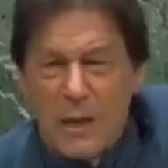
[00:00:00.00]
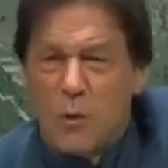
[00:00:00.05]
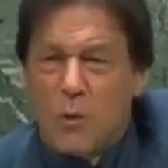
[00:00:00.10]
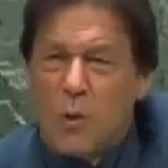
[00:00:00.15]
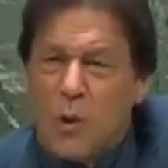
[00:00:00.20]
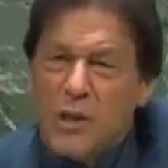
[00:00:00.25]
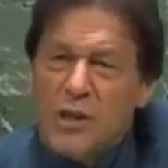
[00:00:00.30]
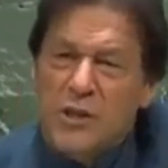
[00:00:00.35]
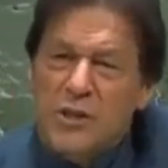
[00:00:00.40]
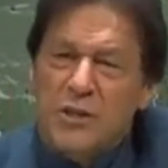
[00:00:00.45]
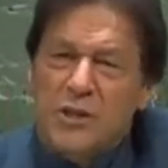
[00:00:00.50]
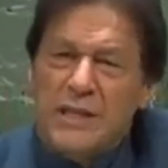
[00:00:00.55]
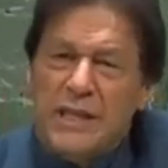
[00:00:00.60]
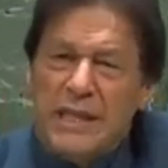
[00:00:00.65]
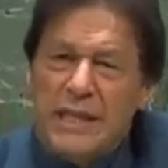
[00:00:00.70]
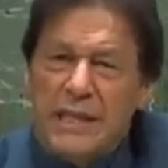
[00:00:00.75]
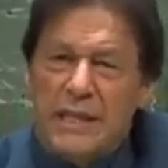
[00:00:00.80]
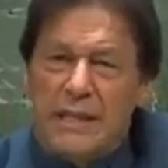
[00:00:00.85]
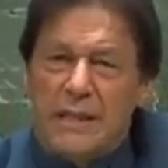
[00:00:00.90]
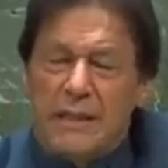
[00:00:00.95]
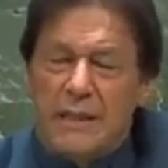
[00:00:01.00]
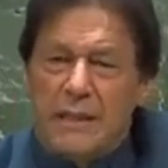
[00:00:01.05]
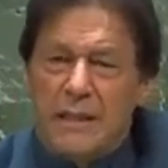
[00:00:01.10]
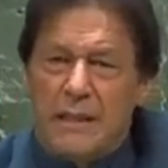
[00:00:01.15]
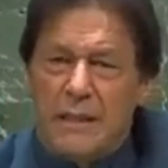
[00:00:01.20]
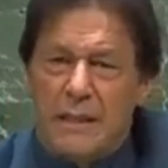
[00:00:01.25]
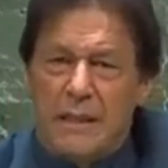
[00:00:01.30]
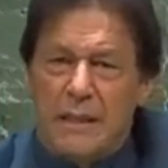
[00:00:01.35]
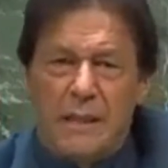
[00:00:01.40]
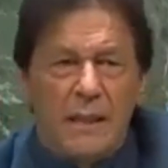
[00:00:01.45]
What do you think
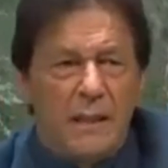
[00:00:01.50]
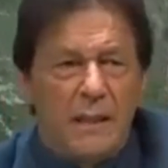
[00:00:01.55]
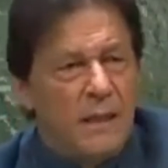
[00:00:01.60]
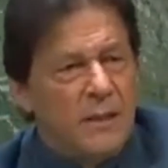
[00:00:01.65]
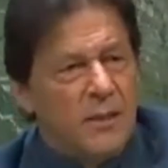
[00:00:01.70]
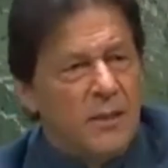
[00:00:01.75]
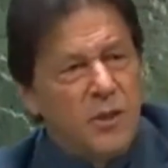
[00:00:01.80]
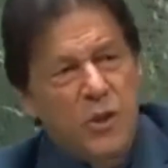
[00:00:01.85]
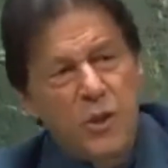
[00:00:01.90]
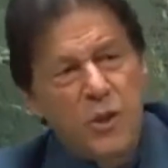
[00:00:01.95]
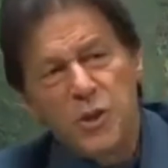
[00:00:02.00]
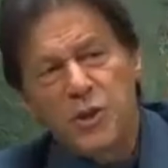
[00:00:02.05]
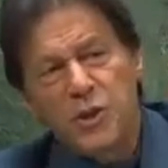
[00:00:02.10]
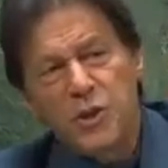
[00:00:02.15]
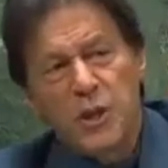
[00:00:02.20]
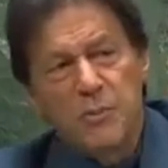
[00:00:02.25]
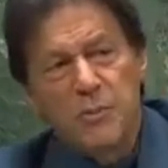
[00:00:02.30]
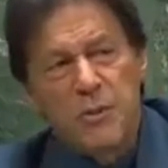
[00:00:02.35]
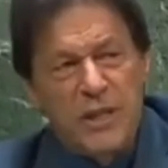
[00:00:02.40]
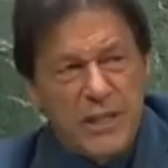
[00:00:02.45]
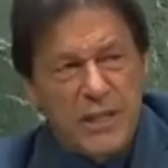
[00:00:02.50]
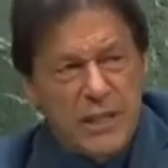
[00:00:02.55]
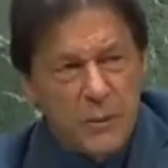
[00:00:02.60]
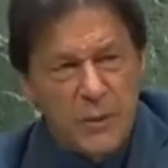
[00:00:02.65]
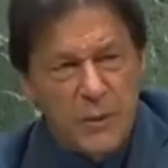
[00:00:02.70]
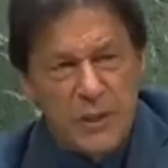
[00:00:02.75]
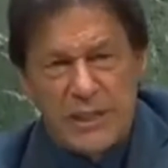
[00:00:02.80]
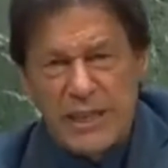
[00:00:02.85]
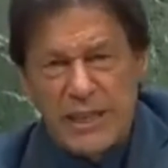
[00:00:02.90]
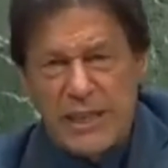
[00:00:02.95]
the Jewish community
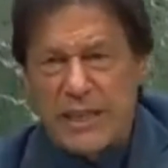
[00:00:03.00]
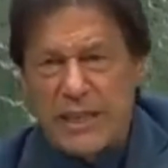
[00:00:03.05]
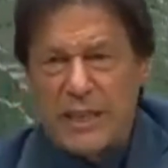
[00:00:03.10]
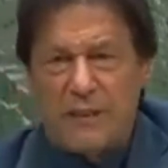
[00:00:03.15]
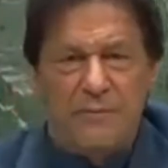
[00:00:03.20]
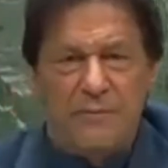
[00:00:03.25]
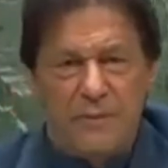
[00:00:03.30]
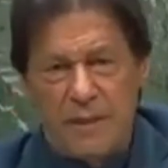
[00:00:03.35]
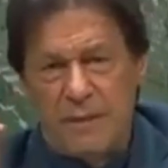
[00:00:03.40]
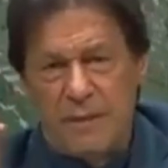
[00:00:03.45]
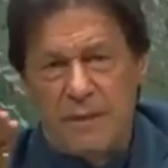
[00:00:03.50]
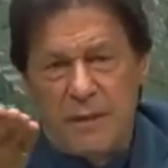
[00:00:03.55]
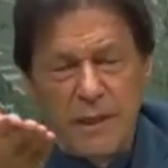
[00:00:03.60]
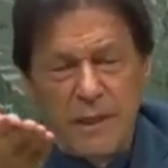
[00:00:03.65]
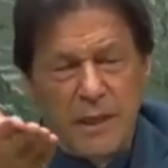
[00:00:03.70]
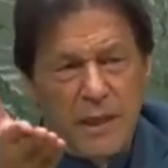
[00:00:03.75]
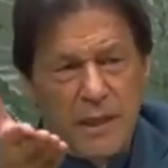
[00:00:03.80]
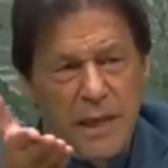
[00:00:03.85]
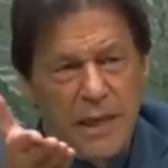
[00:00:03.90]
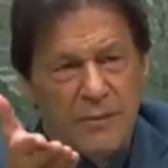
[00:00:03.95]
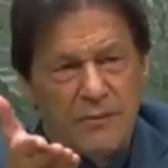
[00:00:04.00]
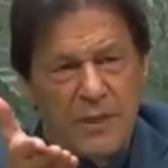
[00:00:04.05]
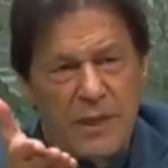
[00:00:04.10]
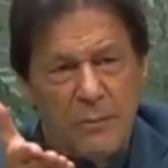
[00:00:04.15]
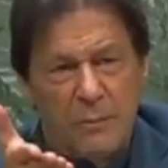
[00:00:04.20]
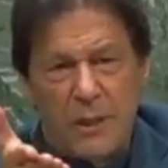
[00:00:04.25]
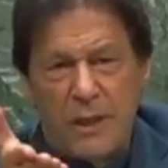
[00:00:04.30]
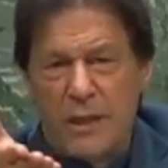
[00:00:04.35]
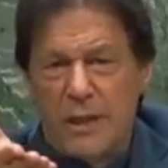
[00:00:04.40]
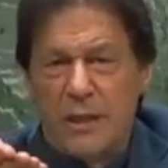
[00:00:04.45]
would think if
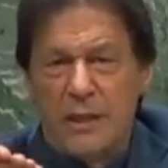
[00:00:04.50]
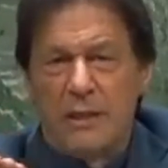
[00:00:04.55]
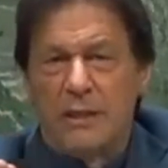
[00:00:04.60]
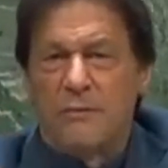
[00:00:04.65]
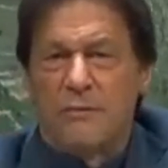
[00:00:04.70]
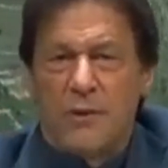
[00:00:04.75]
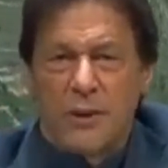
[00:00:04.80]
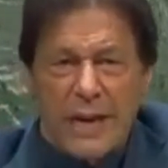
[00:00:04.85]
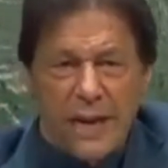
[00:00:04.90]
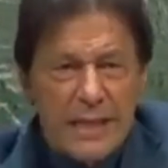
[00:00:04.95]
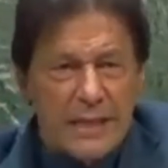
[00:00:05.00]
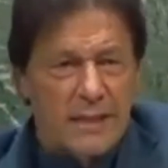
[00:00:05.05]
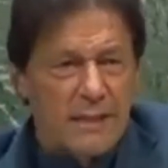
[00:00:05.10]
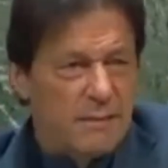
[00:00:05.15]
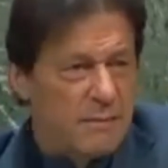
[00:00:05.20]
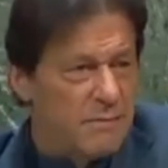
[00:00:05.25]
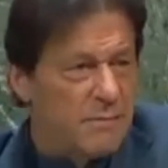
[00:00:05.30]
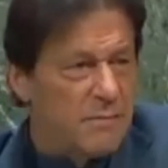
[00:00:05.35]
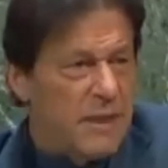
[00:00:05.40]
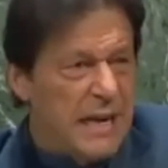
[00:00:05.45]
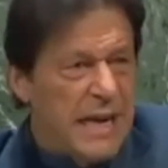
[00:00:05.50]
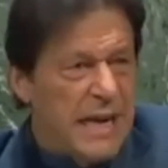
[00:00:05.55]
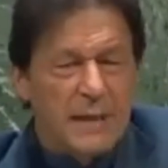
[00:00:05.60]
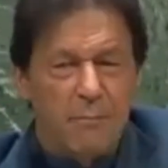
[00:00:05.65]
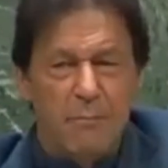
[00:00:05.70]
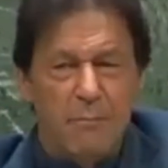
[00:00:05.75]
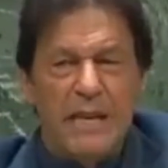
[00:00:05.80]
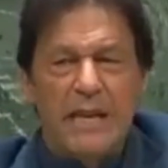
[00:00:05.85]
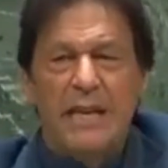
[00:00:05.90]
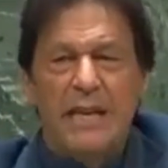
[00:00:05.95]
there were, forget
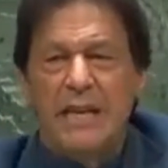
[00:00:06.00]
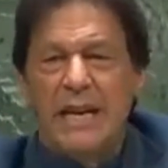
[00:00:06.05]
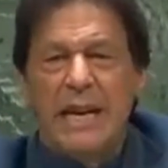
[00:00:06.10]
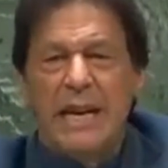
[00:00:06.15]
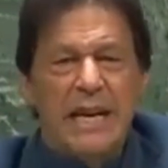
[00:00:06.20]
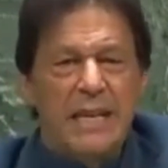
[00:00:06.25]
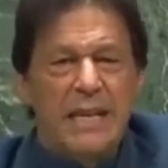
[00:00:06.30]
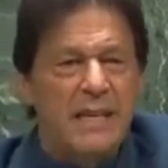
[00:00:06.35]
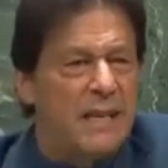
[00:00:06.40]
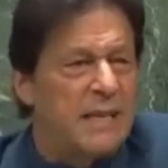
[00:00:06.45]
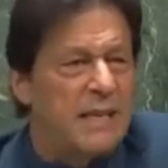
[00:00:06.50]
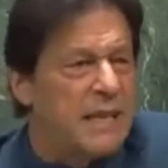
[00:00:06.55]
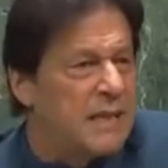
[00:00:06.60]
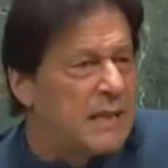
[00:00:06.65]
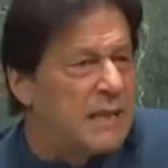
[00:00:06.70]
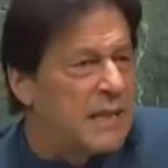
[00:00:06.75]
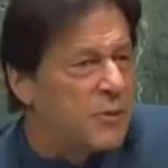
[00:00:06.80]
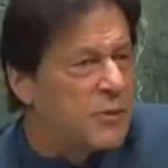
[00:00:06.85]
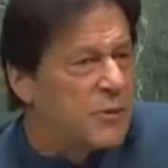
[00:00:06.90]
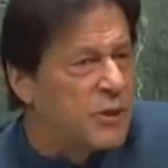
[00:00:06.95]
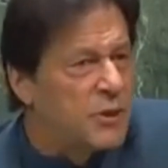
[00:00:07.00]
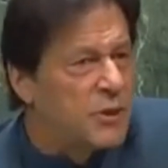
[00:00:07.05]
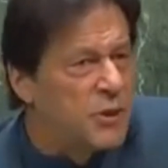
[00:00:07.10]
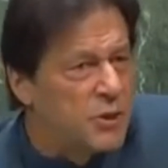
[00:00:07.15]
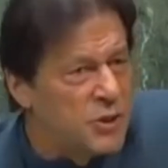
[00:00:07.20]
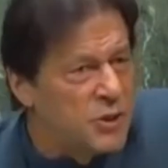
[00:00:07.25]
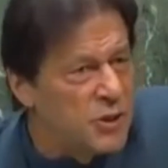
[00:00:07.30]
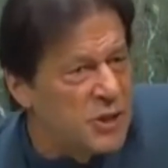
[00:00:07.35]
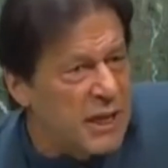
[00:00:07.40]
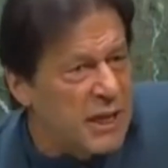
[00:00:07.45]
8,000
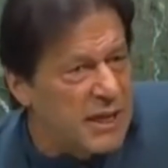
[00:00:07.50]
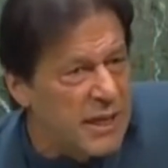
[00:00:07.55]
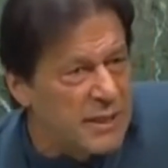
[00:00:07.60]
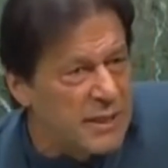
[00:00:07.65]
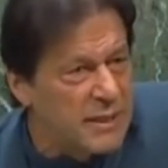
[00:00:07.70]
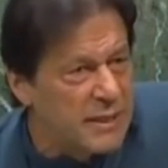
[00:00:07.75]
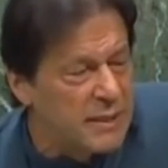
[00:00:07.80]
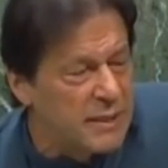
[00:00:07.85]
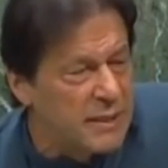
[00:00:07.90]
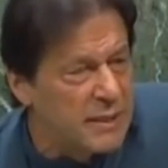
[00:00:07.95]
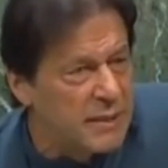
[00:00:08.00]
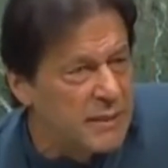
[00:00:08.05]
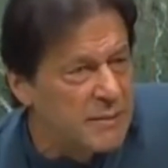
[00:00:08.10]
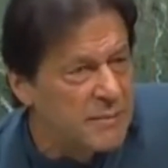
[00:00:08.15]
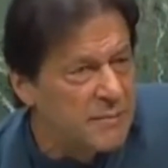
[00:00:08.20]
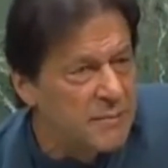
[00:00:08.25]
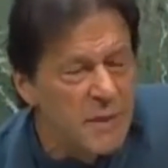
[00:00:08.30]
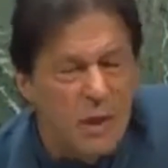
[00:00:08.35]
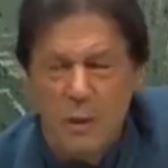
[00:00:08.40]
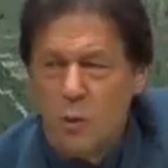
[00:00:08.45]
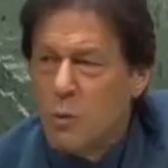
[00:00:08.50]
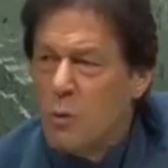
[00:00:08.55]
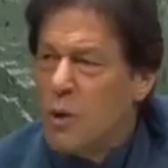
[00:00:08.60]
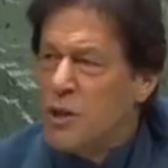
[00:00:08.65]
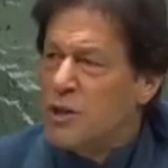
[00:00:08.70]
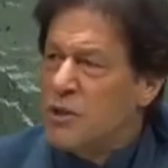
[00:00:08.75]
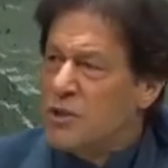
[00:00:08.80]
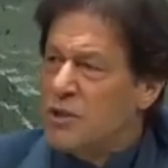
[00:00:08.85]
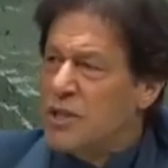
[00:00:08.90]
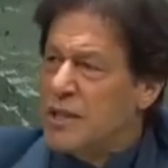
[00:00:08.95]
Jews stuck like this?
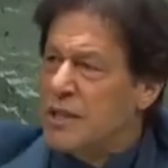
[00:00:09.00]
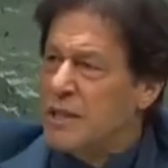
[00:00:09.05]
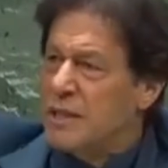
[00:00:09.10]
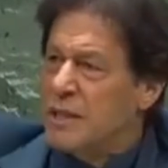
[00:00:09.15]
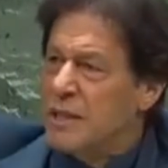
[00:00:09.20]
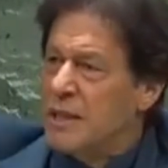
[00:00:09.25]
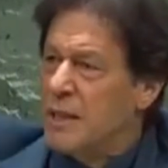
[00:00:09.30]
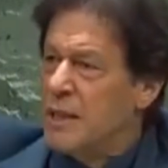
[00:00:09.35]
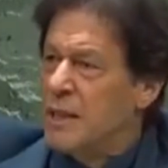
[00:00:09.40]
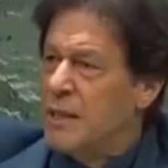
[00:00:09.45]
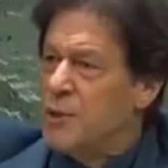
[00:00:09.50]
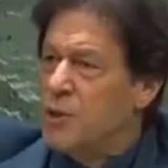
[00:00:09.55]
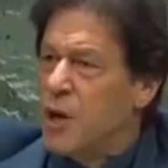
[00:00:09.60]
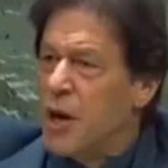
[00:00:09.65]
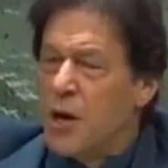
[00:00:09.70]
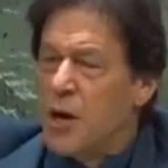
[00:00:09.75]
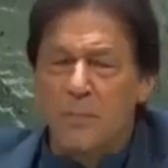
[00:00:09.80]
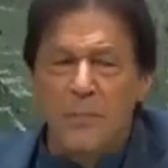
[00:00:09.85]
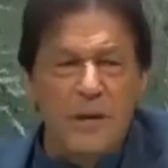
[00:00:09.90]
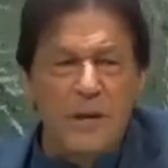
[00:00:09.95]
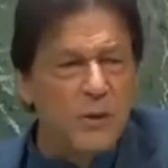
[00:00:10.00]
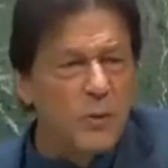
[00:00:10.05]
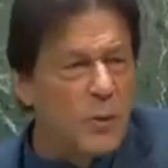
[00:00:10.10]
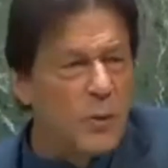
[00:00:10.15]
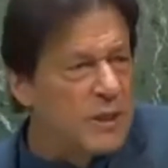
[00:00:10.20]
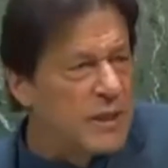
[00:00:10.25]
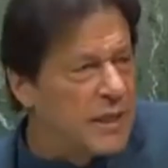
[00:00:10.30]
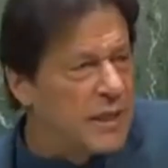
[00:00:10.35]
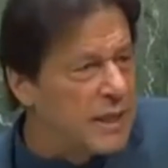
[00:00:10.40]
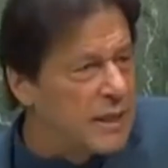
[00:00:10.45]
What do you think Europeans
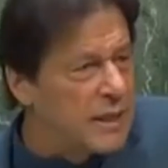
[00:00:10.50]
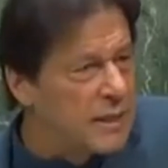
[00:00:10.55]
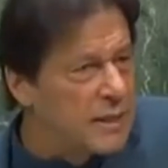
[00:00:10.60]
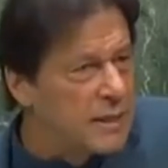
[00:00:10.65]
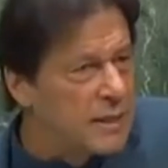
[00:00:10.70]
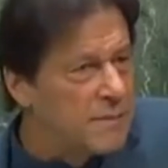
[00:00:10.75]
would think?